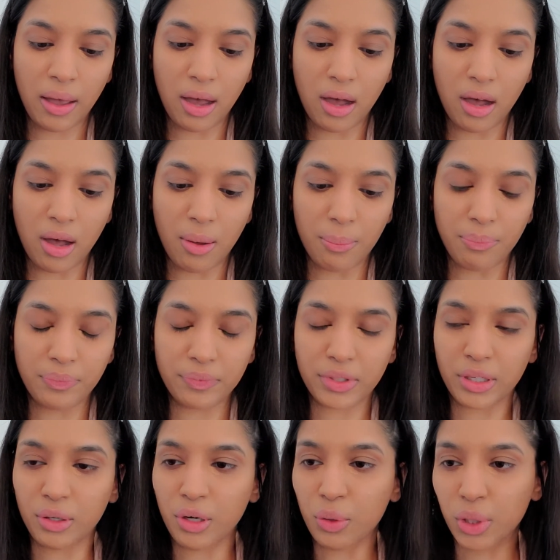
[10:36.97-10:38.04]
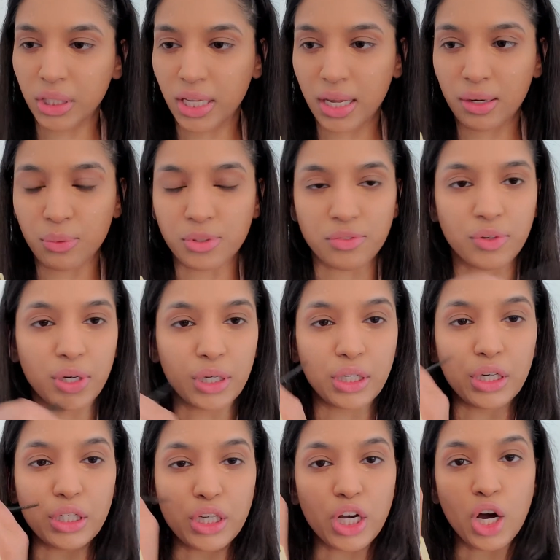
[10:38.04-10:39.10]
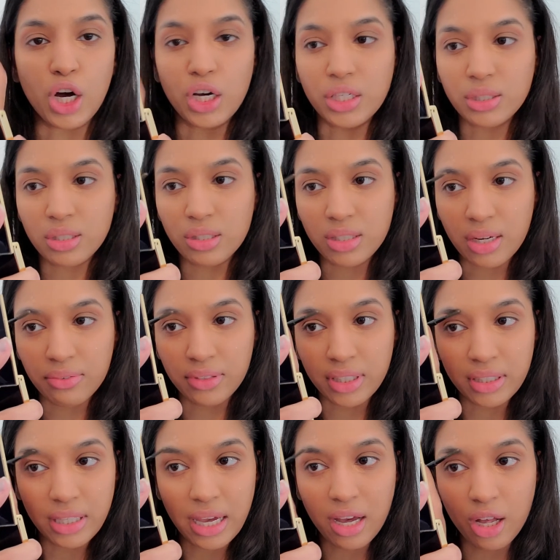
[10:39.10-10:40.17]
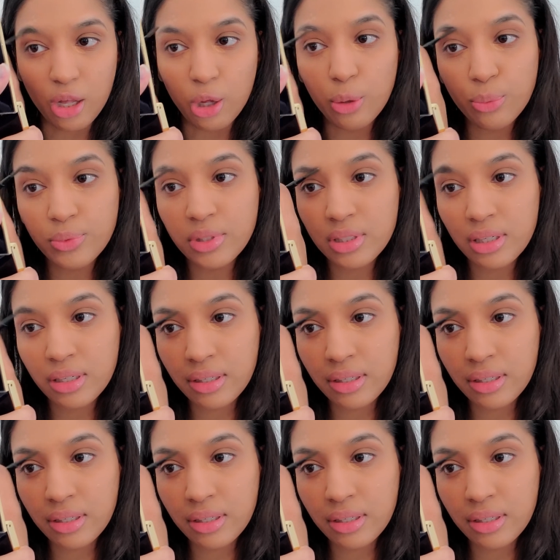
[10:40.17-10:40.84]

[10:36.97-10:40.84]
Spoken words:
you know, knowing that it was for a good cause, it definitely helped.